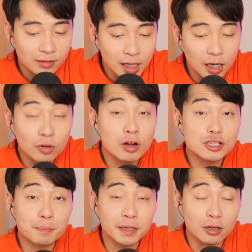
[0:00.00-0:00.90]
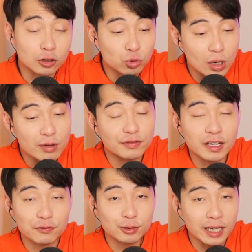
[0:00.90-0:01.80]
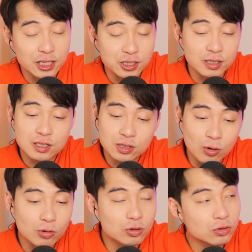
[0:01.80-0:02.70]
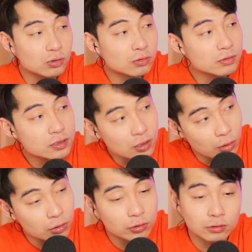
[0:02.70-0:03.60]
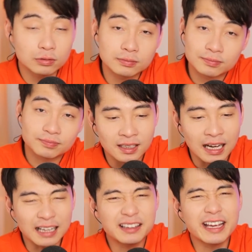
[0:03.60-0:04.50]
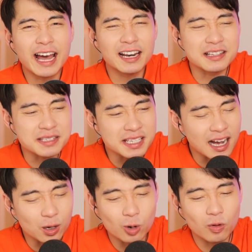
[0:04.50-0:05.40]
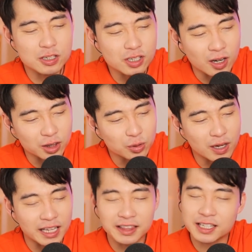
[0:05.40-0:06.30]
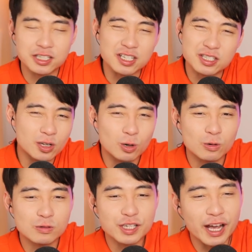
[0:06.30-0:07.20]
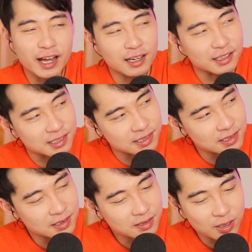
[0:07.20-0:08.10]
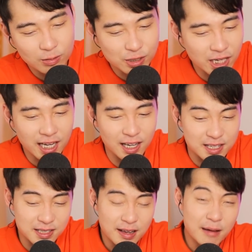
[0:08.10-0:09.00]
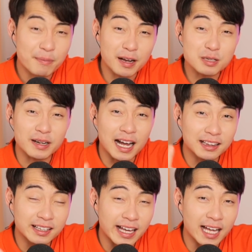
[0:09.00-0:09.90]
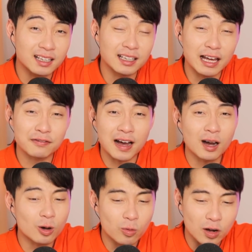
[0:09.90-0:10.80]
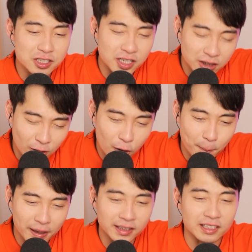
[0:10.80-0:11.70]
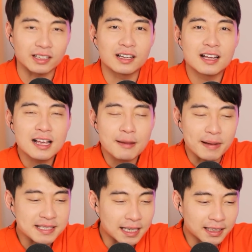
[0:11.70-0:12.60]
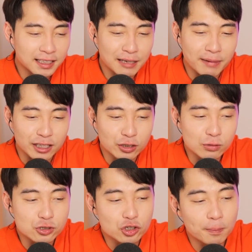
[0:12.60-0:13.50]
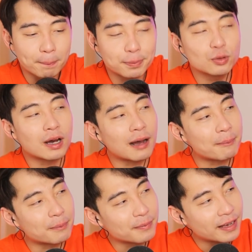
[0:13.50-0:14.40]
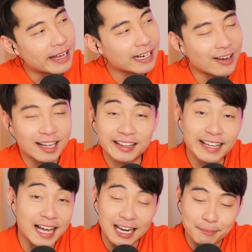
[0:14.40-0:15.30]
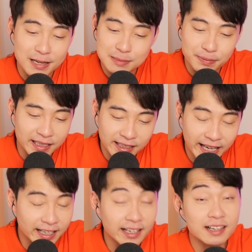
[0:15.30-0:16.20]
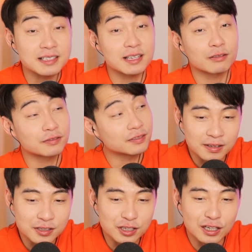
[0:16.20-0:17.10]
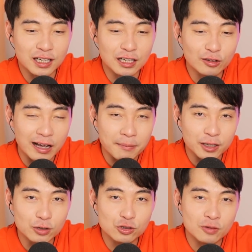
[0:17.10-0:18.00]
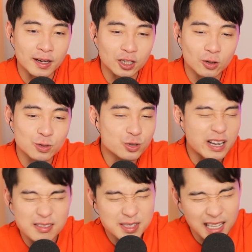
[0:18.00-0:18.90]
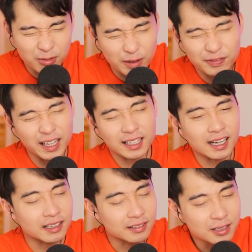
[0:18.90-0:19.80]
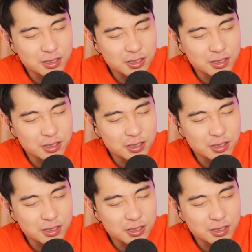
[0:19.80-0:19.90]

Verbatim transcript: Uncle Roger been on tour with Nephew Nigel. It's so cool. Auntie Helen see Uncle Roger on tour. I think she's so jealous. Because when Auntie Helen left Uncle Roger, nobody. But suddenly my YouTube blew up, and now Auntie Helen must be kicking herself. She couldn't look at my YouTube and go, should have stuck with that guy.